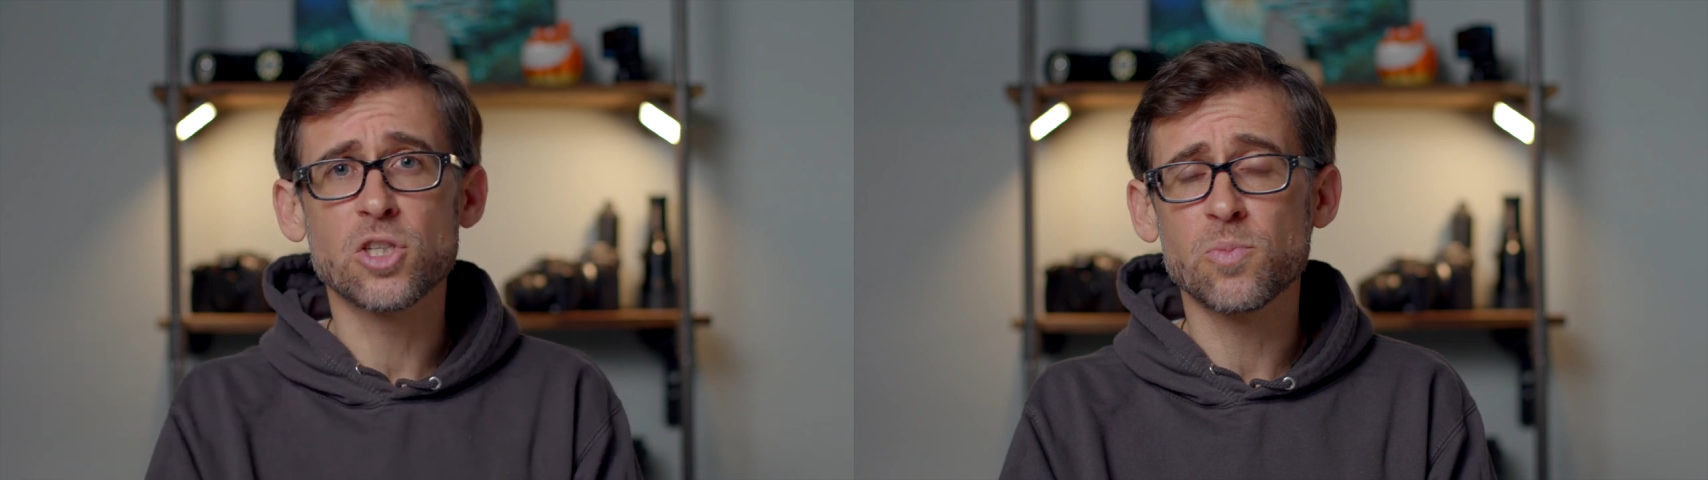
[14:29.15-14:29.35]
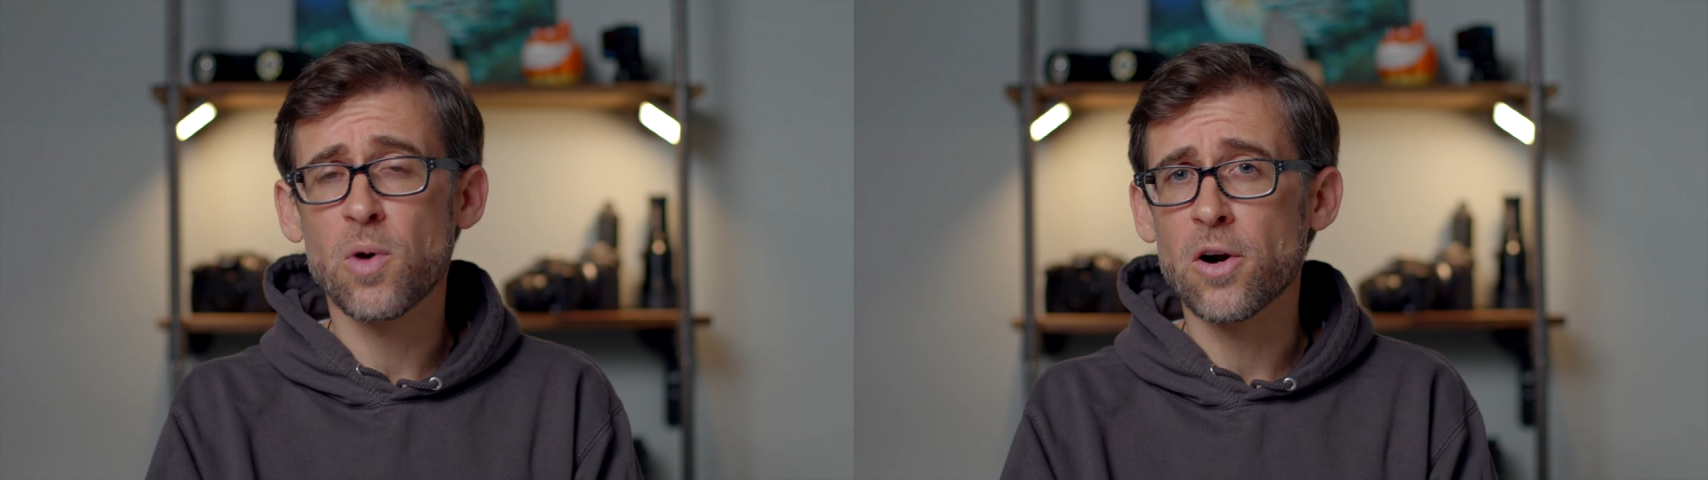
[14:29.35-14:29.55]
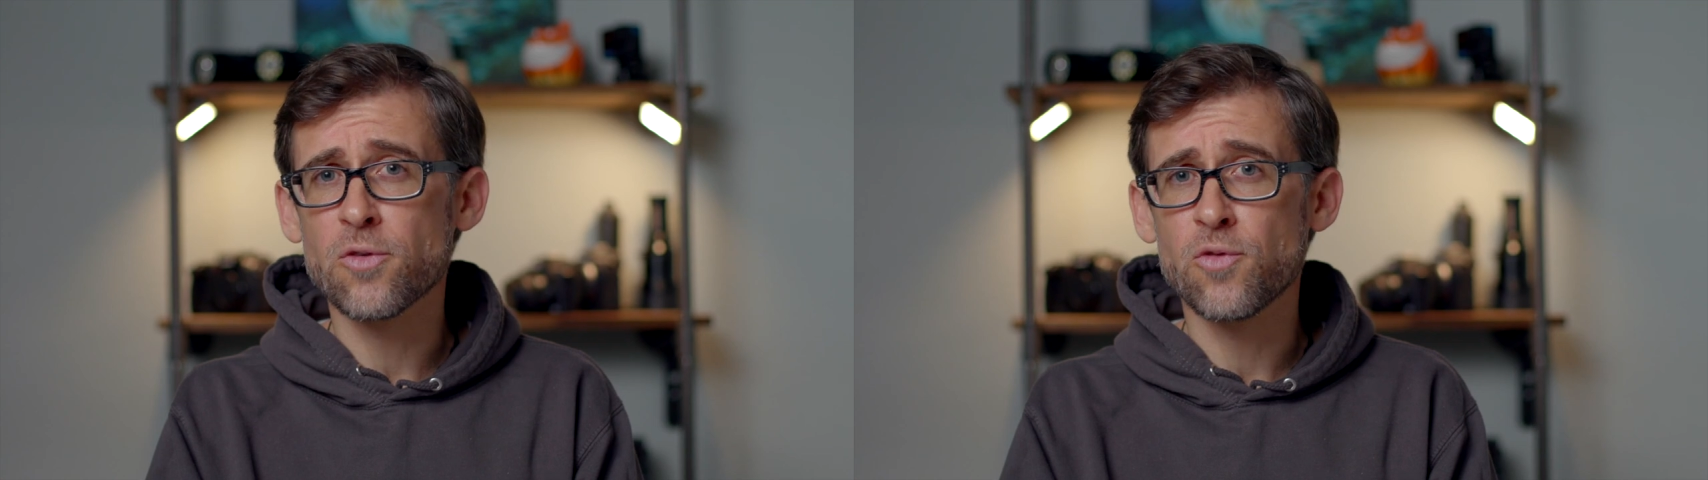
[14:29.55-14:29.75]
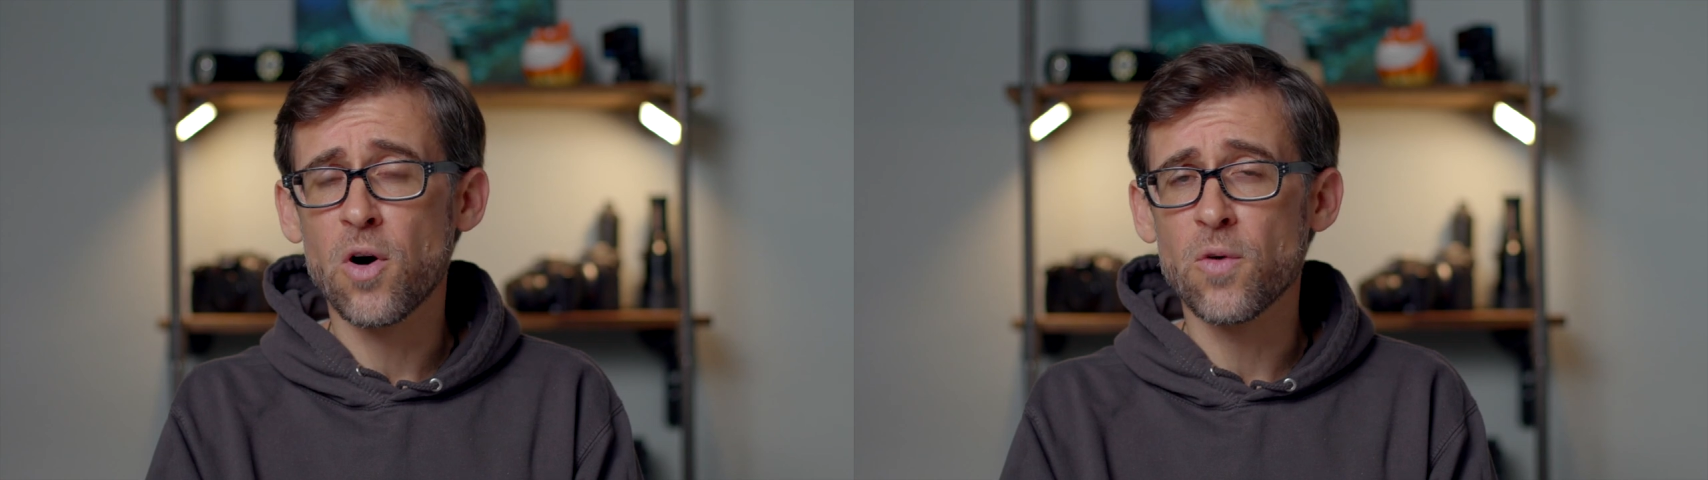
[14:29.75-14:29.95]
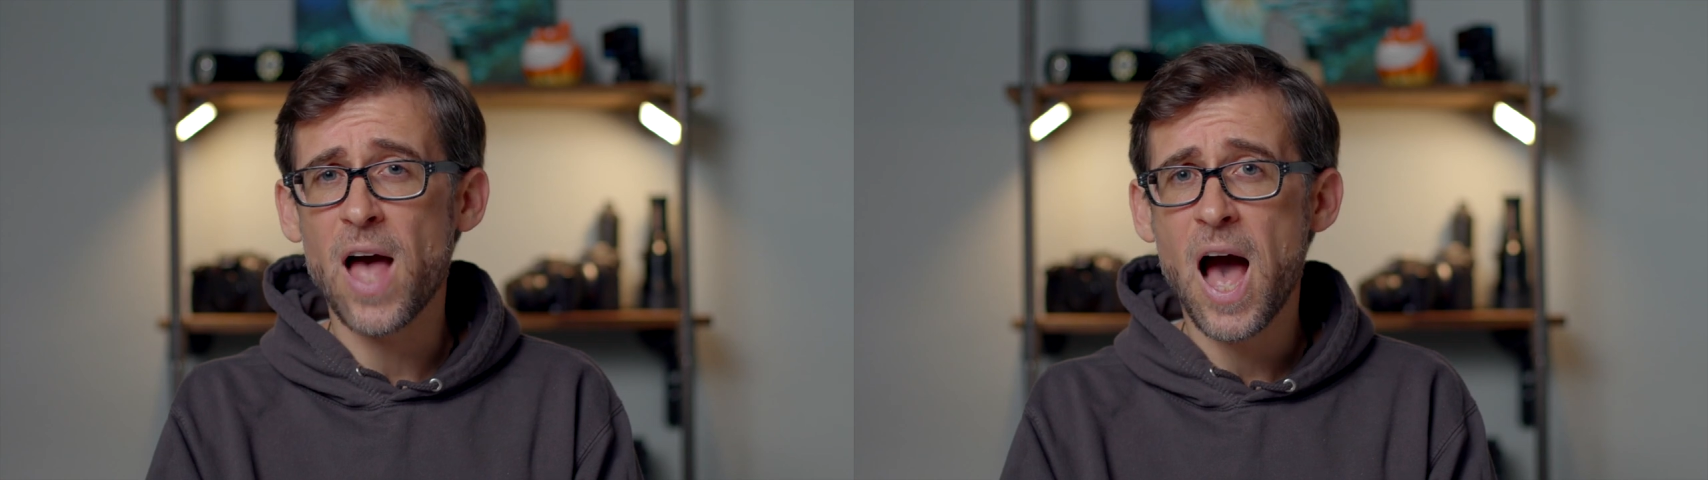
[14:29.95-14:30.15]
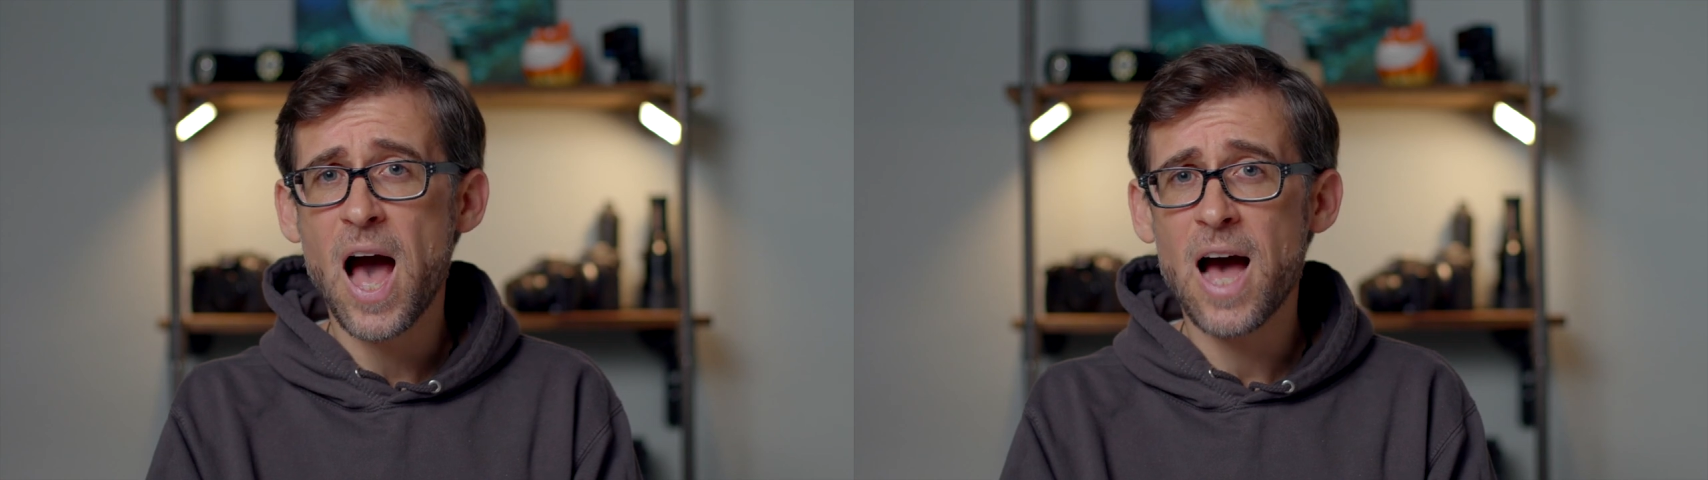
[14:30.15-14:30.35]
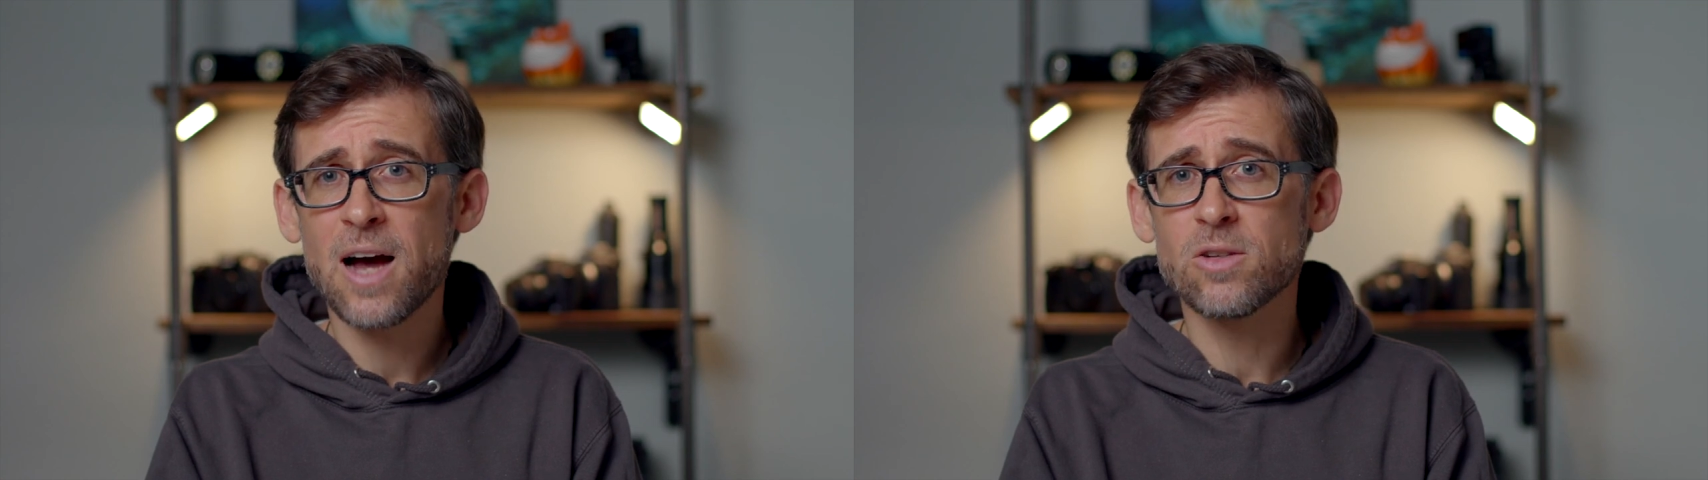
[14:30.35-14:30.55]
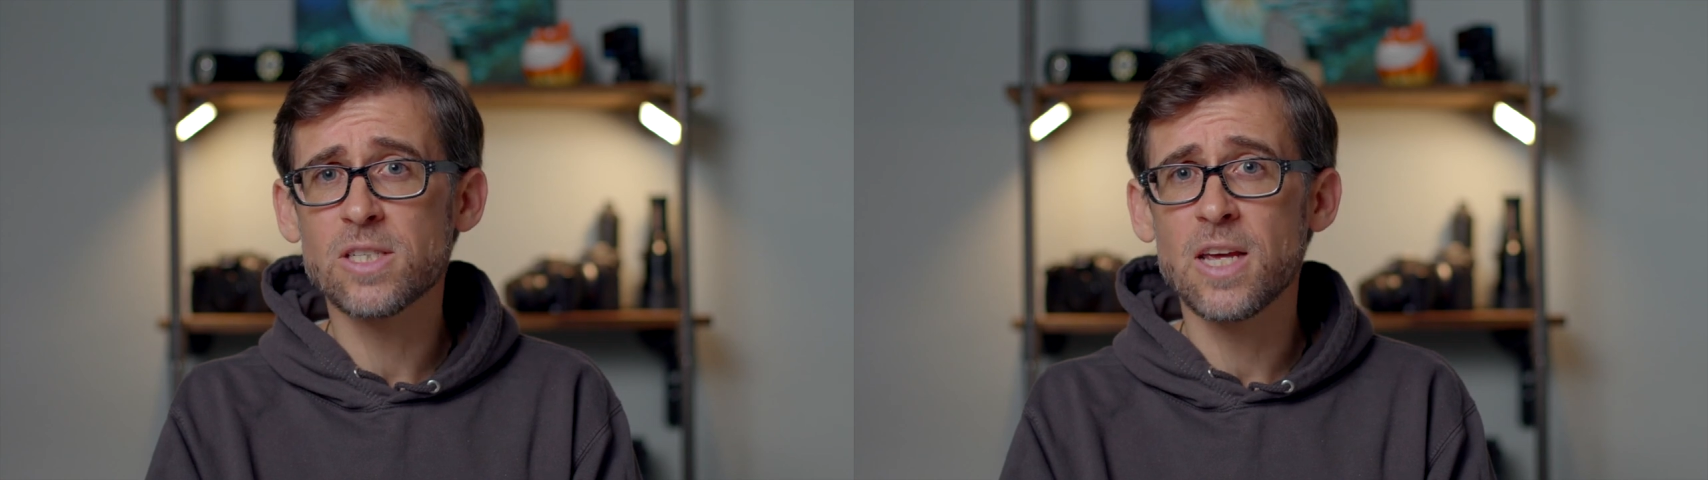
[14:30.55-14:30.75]
smartphone
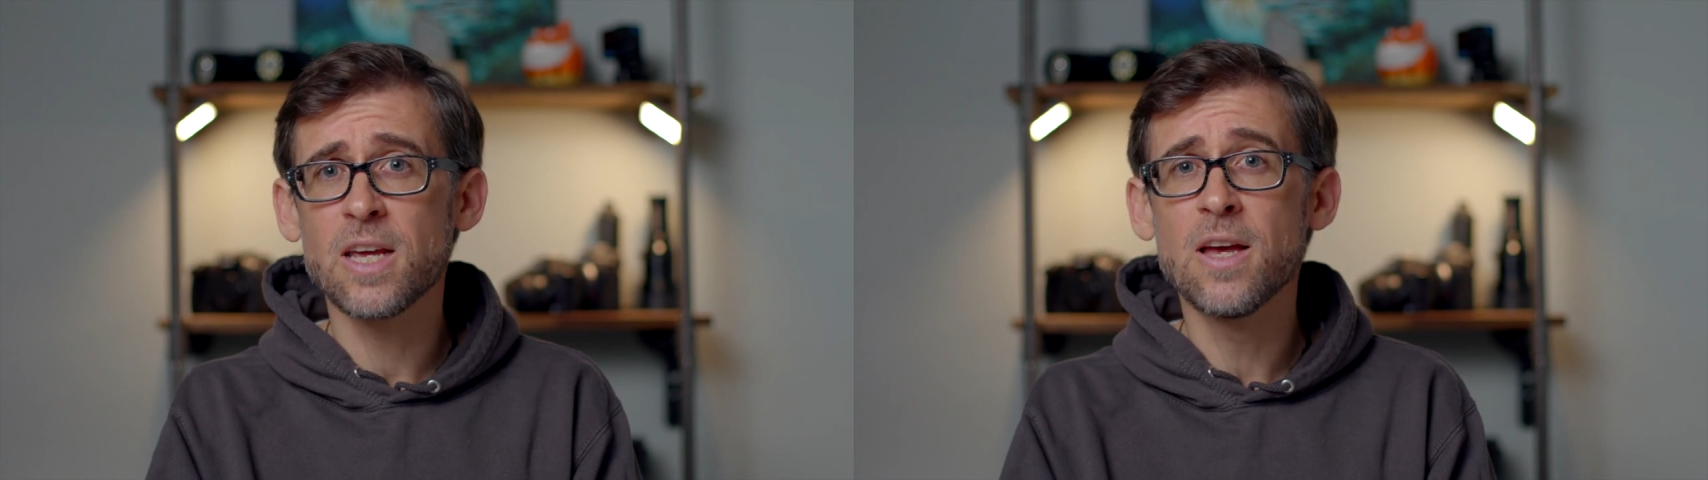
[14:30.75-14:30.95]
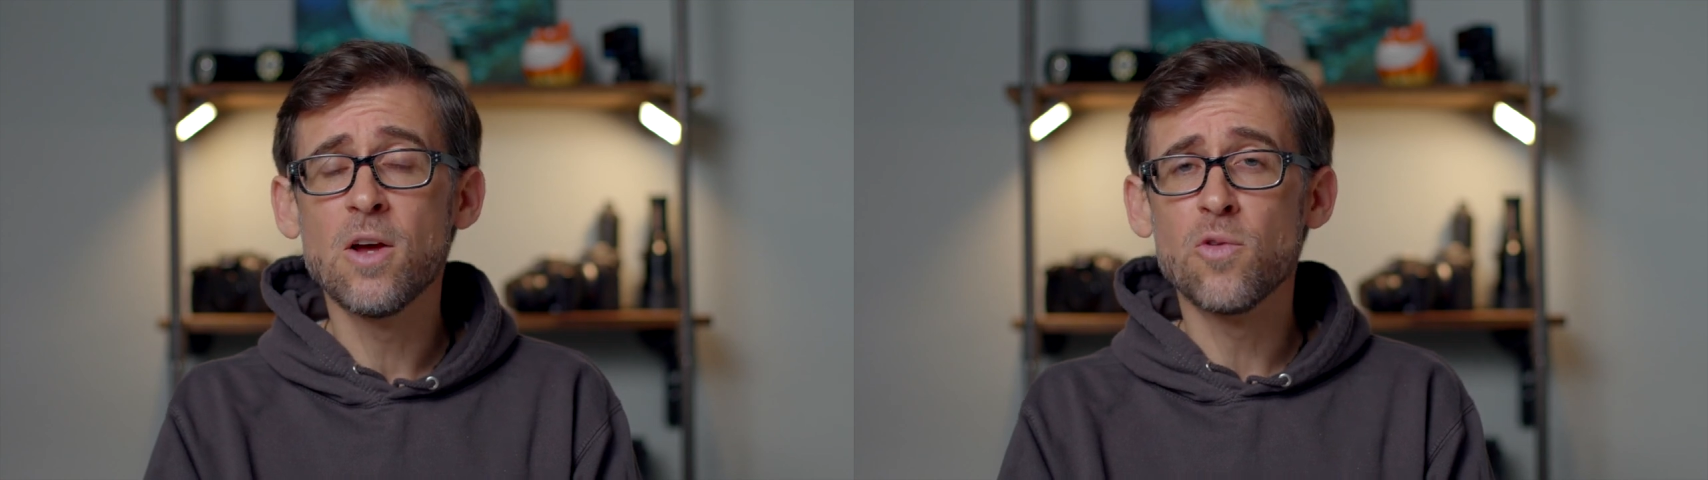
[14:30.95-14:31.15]
housing